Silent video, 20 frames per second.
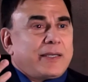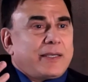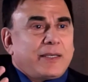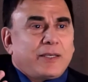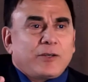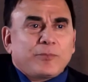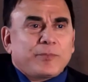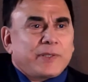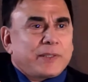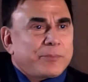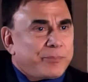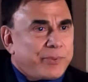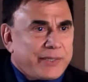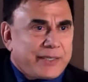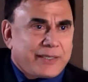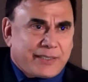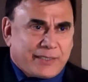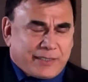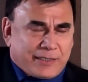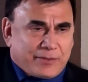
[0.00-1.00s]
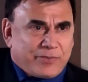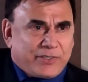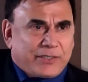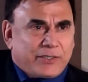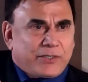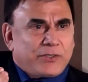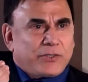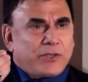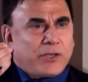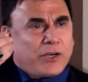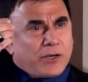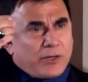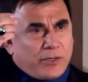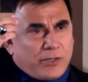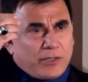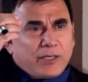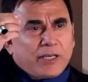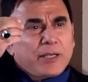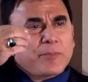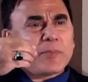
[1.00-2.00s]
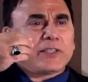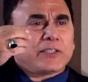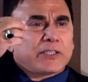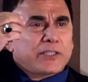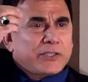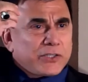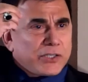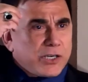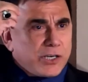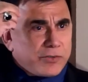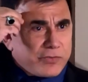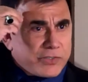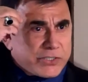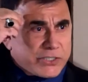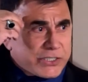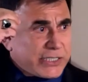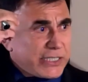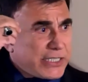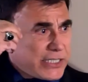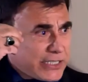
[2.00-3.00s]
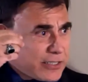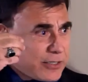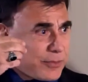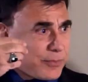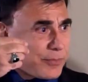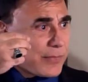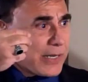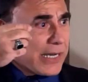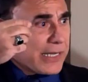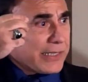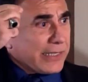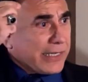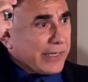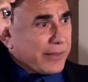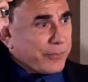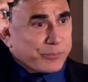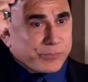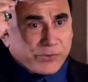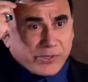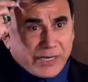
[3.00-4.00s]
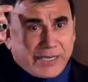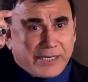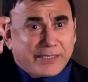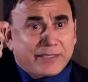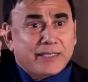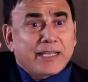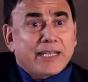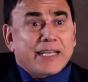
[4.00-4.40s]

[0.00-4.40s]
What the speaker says: human being with a limited nervous system and brain.